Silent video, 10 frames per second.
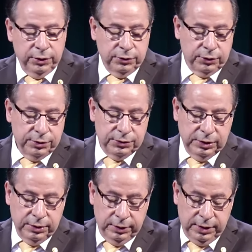
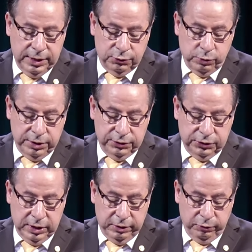consider this, what is
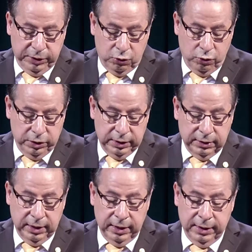recorded
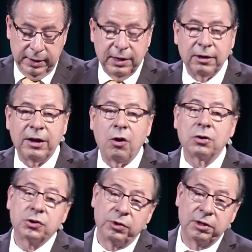here
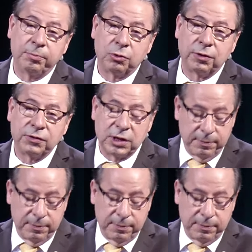also in the book of Psalm